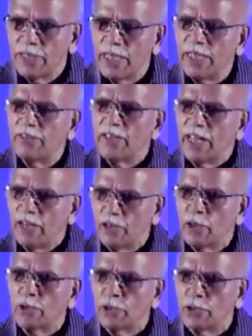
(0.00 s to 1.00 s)
Then he said, I will
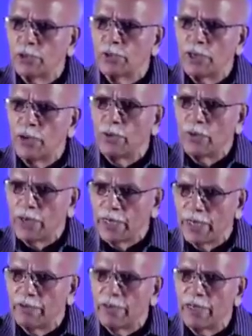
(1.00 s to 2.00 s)
talk to you now what
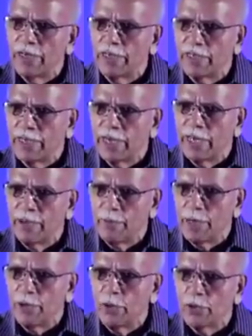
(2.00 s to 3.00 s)
I have learnt, and I have
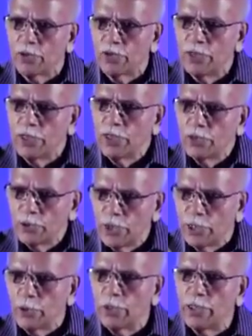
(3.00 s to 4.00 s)
made notes. So
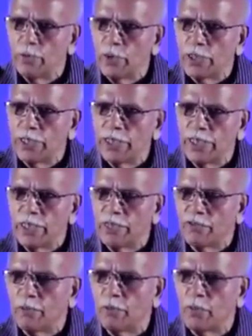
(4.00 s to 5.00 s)
he told them what he
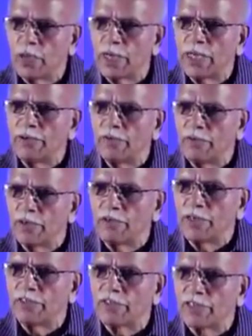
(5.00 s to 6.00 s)
learnt from what
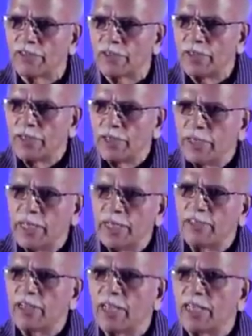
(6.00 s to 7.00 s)
we discussed. Then
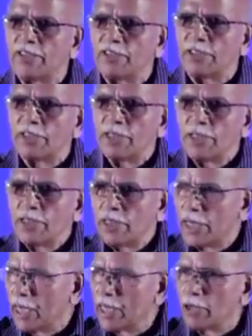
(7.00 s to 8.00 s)
he said, lunch.
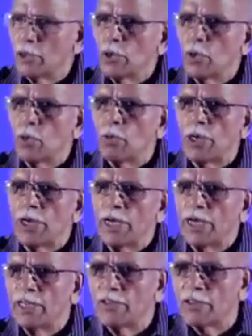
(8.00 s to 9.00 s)
Another door opened
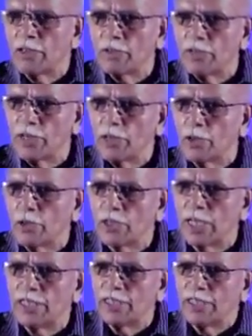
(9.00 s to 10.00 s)
and there was a 3-course
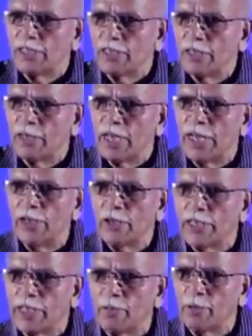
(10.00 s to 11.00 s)
lunch laid
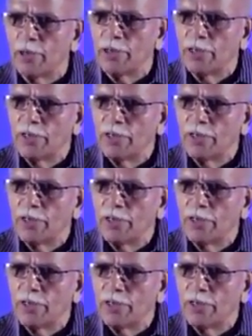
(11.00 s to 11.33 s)
on the table.